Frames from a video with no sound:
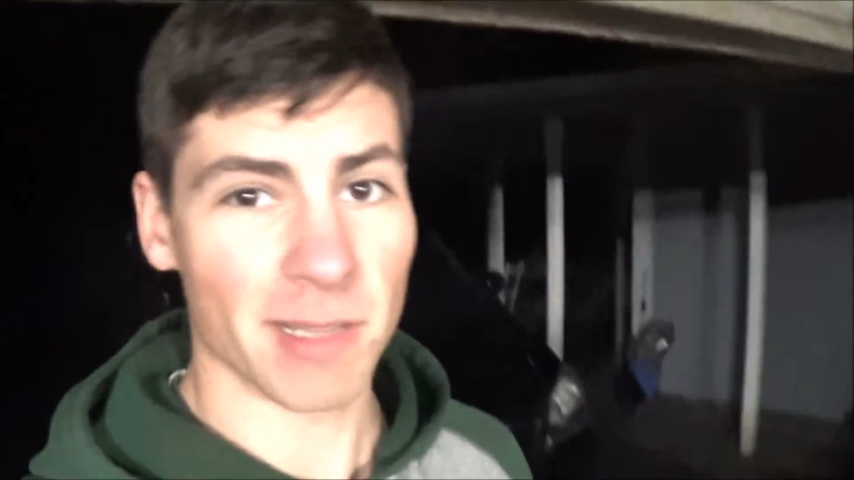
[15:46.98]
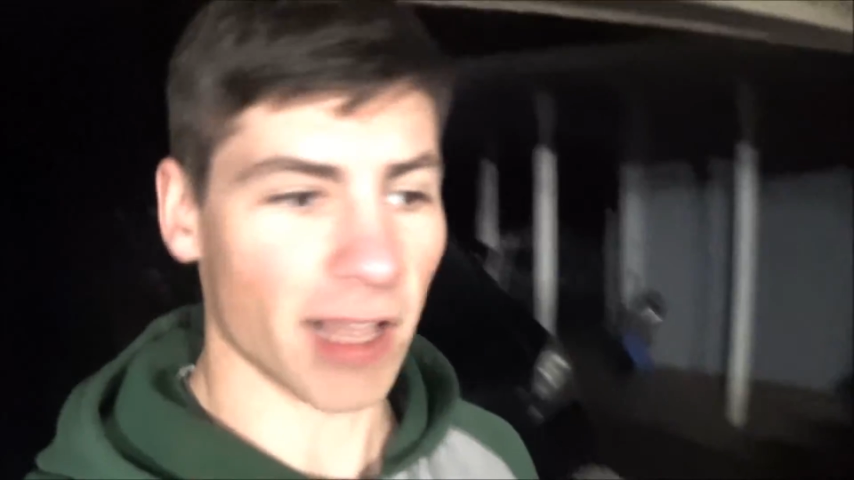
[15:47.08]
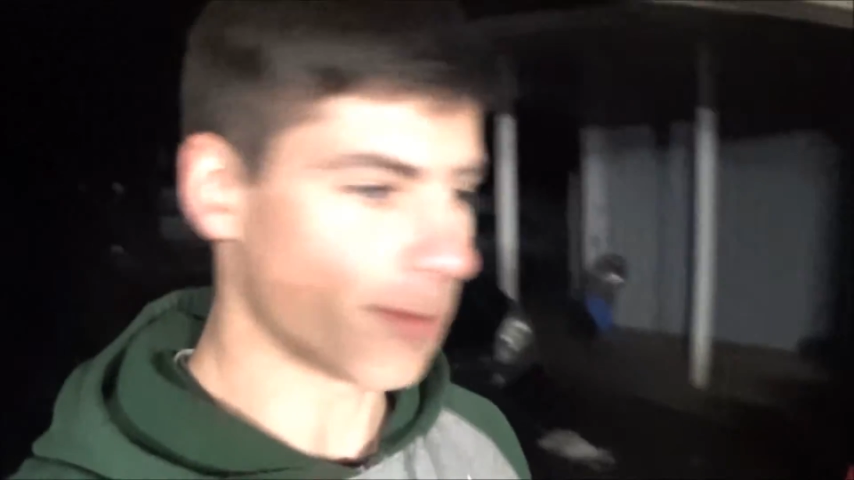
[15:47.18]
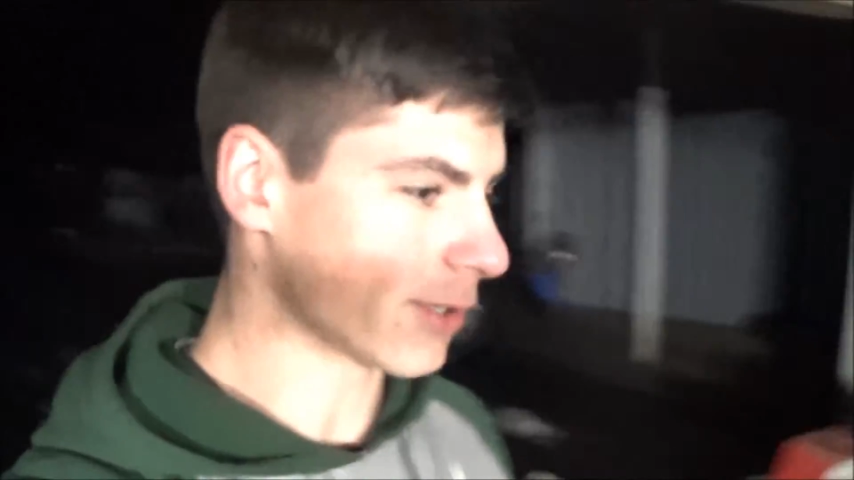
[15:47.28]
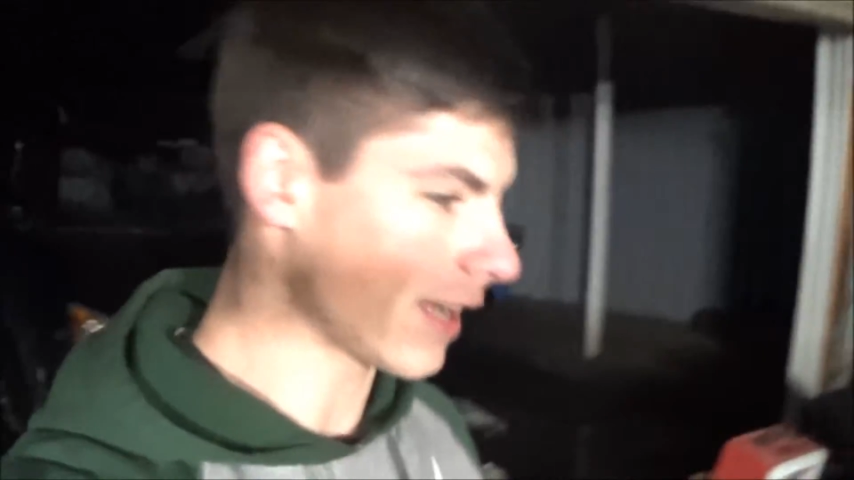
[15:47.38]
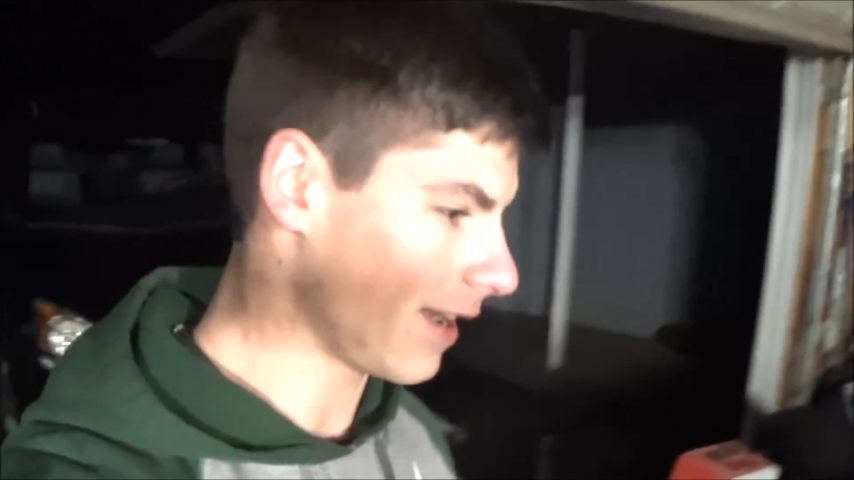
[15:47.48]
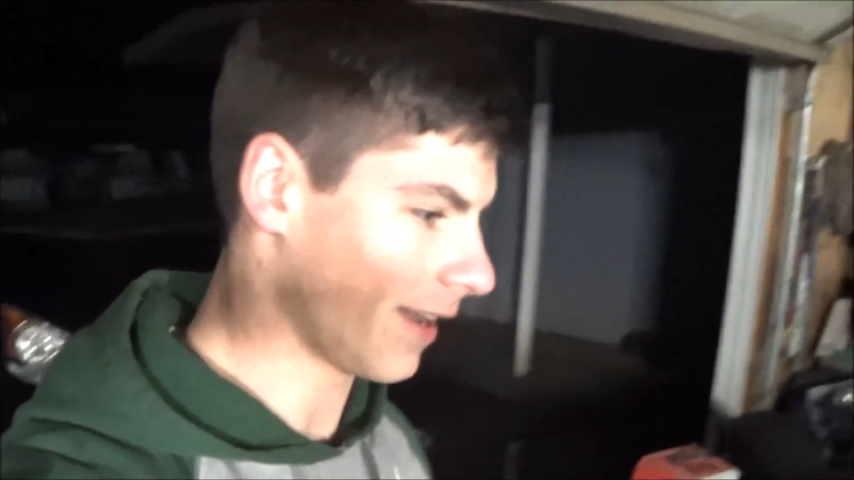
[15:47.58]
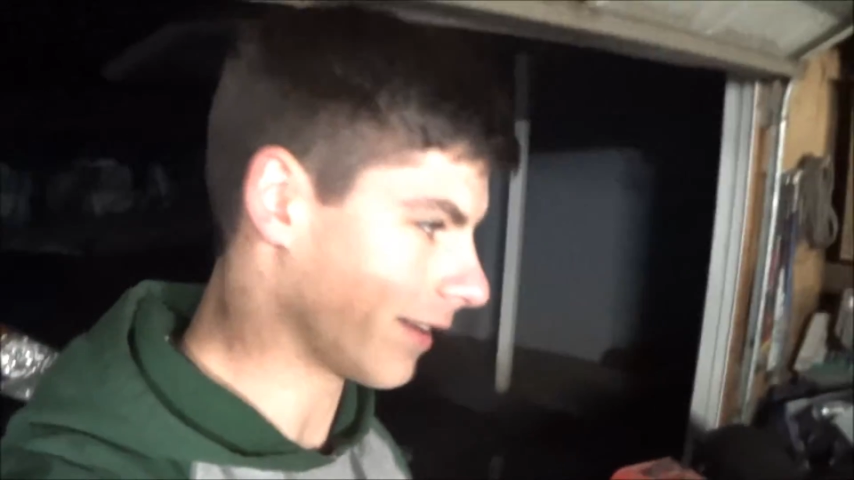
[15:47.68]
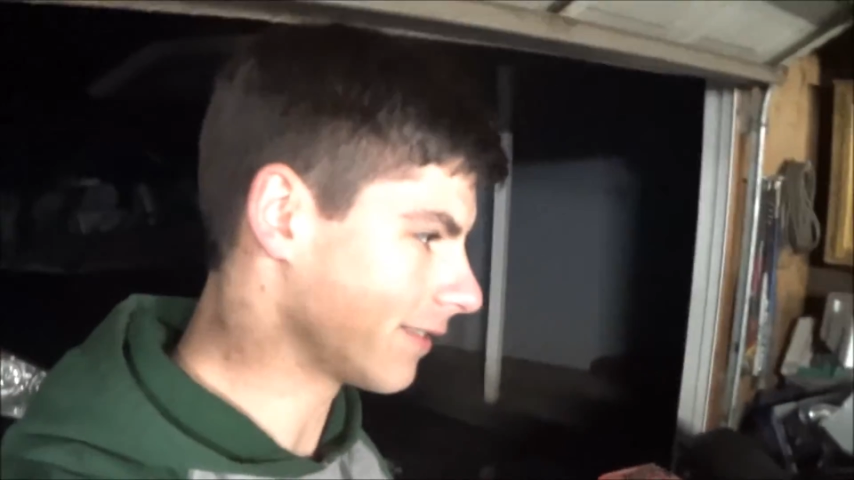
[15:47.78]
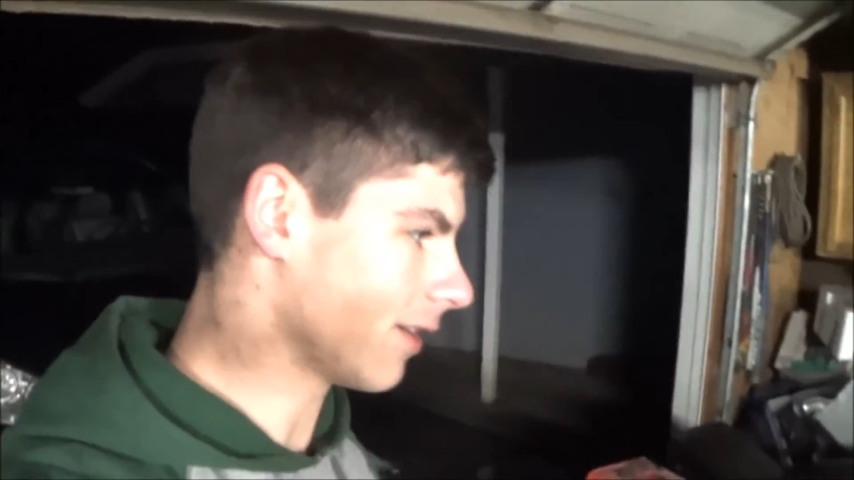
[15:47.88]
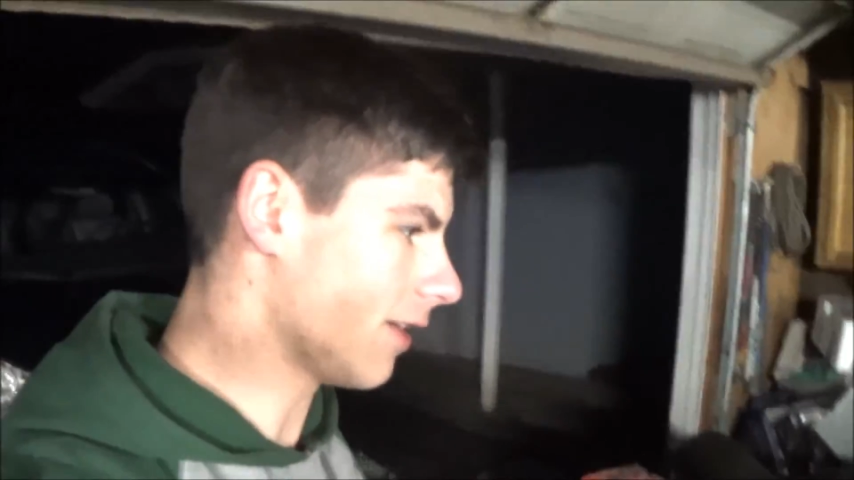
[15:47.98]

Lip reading: to be a lot more tightening. So